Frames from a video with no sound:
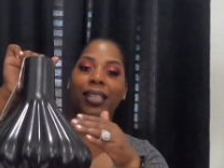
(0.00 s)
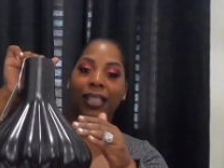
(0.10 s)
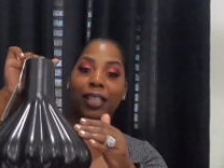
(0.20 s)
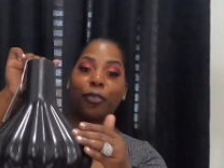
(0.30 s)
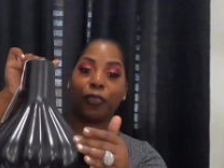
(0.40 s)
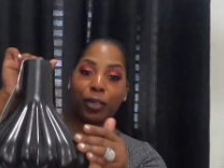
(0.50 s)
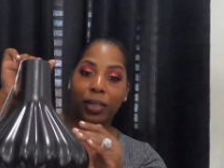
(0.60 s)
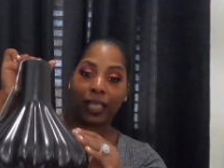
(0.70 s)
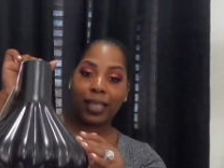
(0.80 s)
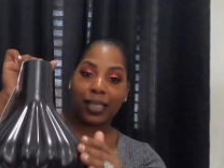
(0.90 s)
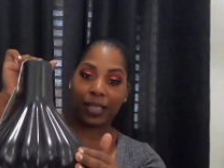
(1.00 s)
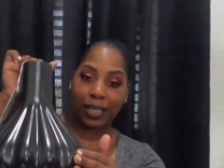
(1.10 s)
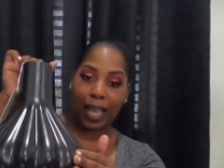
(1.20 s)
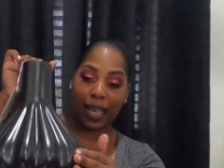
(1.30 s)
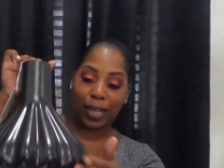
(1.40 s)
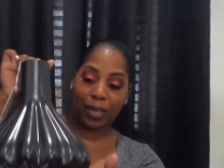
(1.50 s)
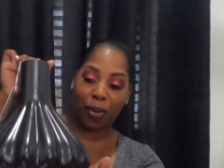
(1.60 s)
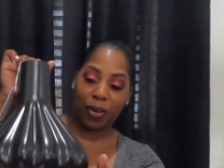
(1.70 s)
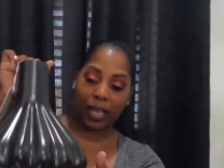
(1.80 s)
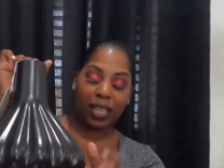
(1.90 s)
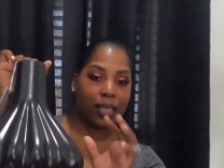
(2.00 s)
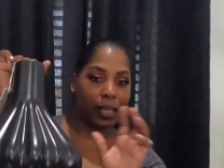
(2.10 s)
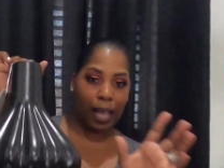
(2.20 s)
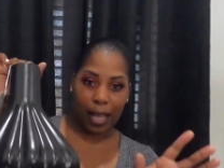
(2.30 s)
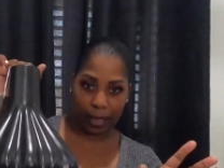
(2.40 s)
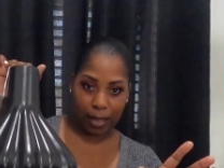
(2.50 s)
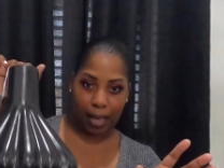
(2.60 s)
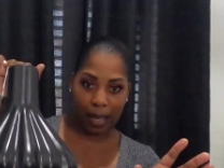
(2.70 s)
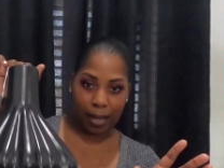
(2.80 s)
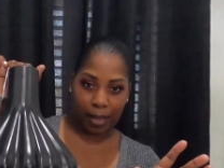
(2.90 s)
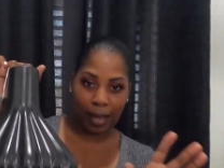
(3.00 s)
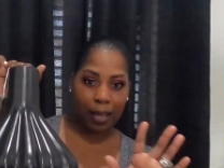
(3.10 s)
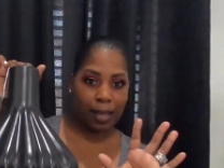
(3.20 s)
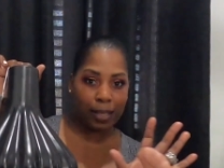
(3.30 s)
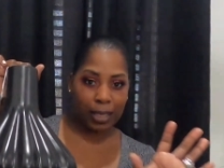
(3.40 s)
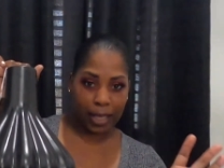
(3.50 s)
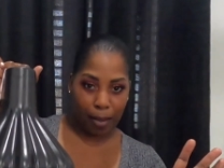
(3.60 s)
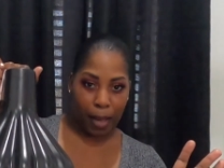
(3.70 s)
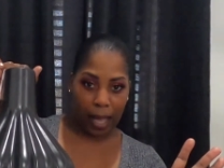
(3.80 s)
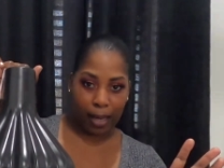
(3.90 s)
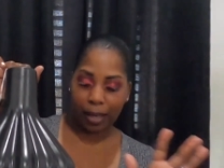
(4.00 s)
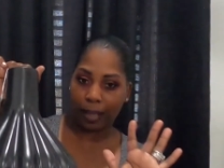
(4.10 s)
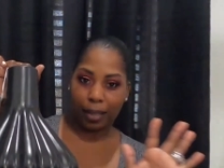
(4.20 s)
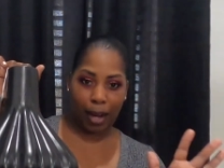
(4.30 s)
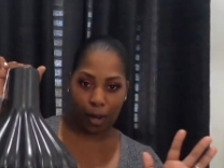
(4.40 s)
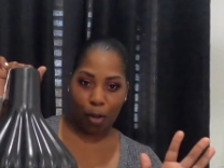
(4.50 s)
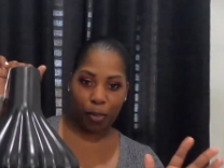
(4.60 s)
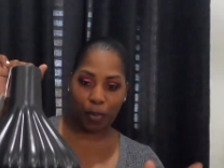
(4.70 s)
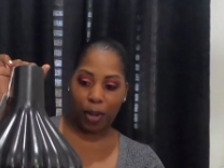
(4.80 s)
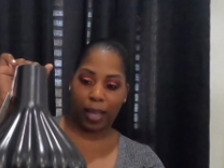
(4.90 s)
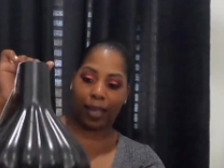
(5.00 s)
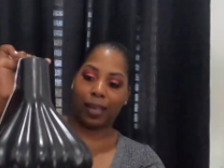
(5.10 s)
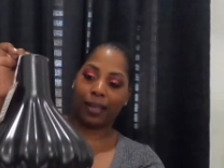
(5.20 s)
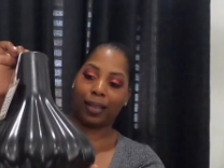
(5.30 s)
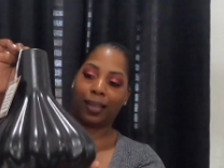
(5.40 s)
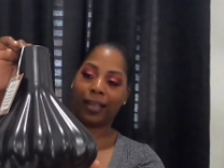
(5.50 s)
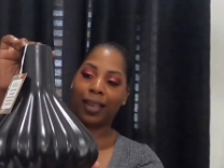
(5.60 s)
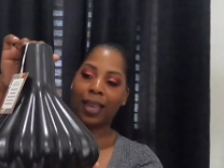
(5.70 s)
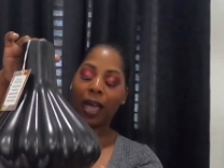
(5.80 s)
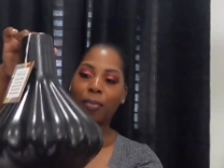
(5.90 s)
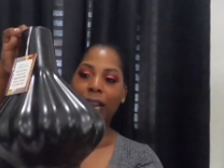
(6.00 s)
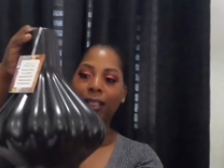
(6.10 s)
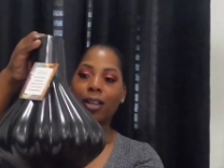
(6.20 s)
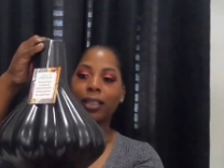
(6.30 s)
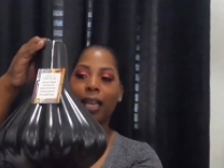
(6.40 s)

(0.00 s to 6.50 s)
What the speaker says: little fluted design on it. I said semi, not all the way. But I thought